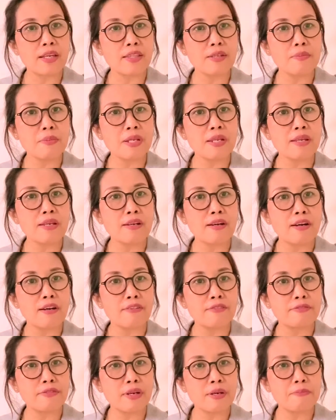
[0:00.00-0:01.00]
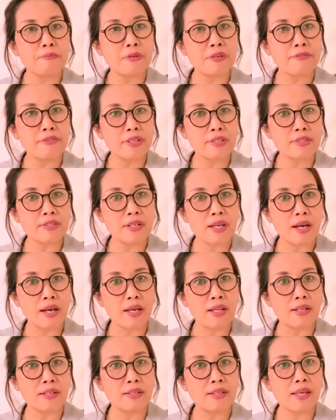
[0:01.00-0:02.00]
meaning of a prefix
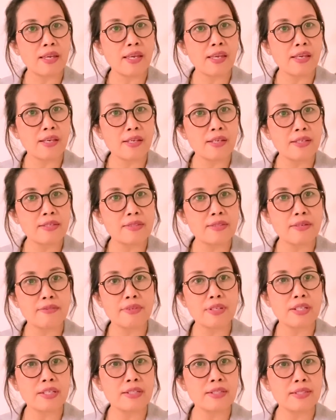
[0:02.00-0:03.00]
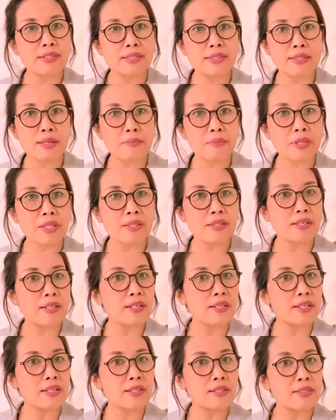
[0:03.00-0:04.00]
none is related to something that
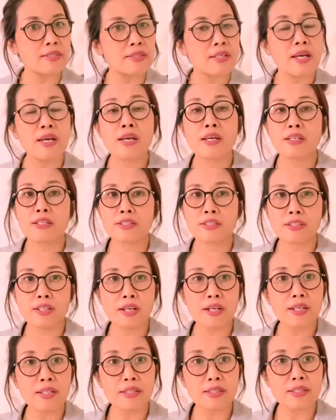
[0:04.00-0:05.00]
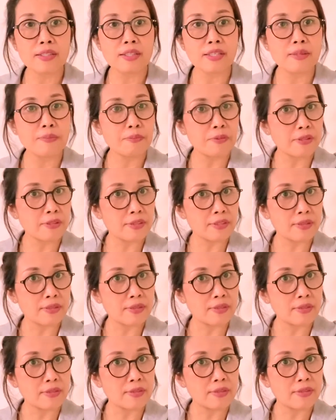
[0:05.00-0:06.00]
is not
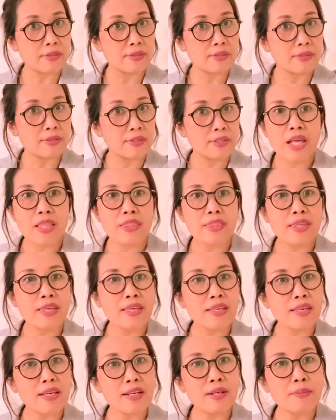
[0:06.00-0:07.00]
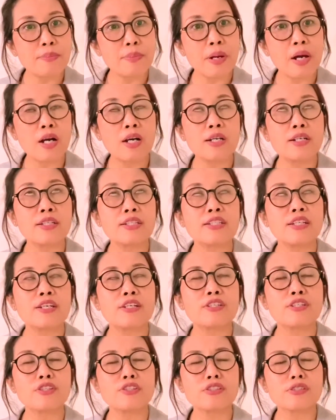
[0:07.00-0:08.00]
important. Thinking
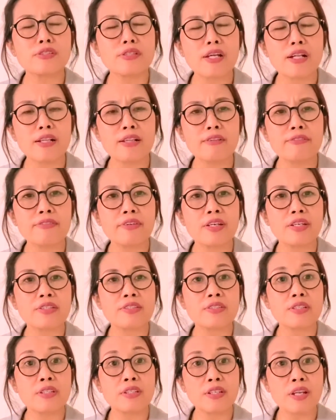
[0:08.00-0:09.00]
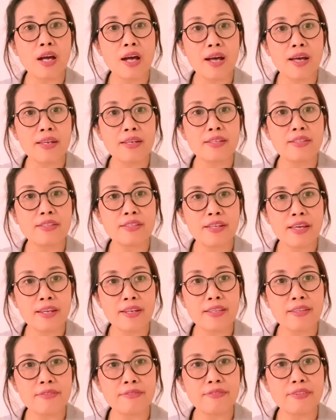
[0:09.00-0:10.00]
about yourself as a
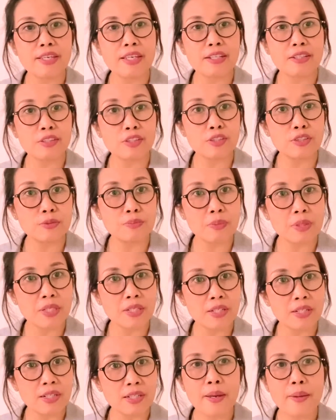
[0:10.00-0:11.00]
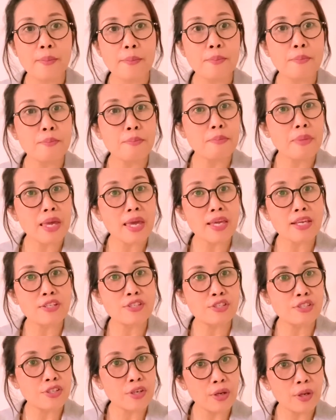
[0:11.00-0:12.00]
non-native English speaker may
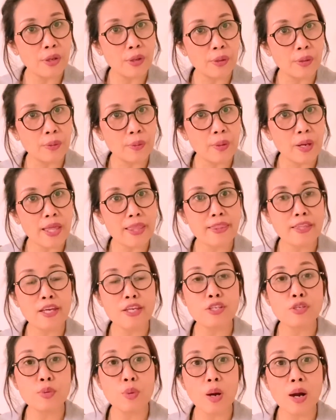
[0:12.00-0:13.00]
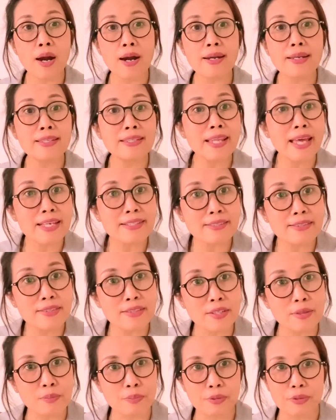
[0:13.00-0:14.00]
show that you are less
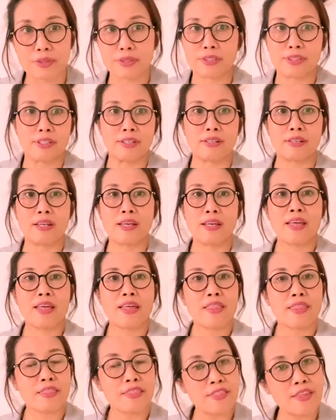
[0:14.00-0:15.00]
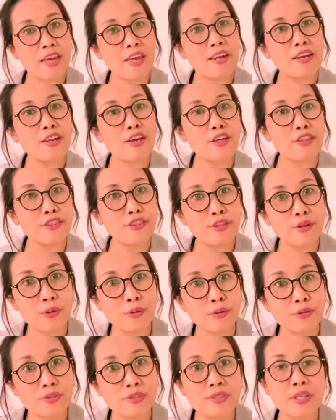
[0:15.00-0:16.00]
important than
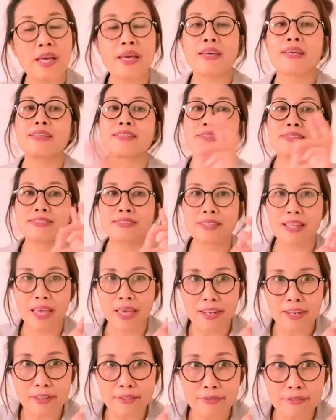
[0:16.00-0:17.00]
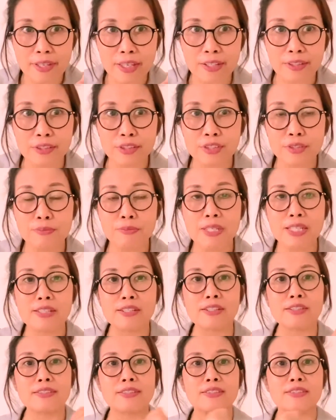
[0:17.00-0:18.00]
those native English
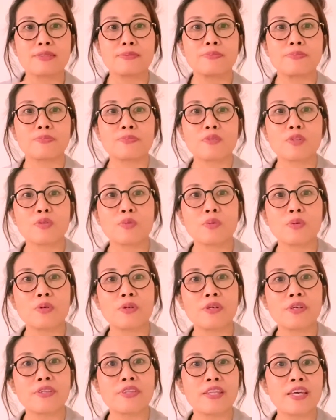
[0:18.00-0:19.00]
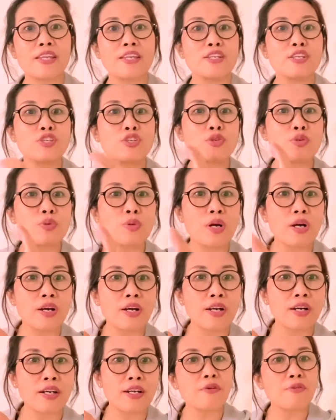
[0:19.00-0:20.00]
speakers, or that you
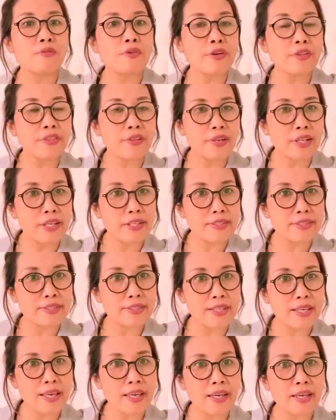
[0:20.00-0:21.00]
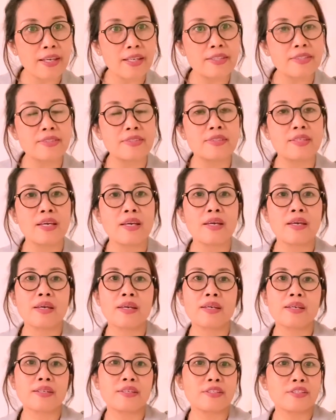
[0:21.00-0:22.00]
are worthless as,
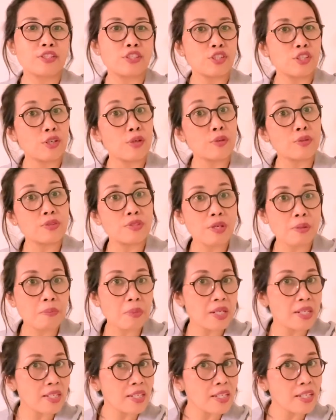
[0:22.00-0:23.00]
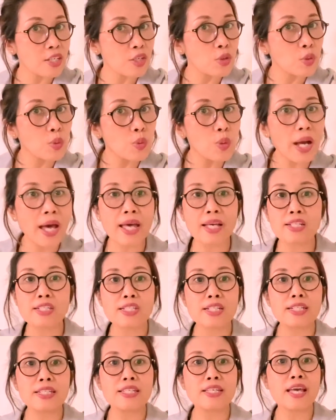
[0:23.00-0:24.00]
somebody who
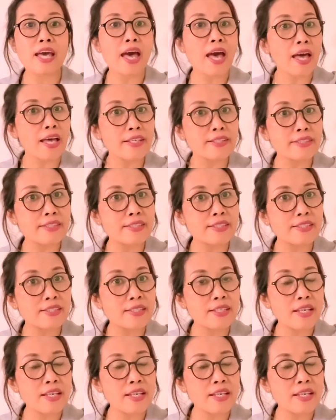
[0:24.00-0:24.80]
actually has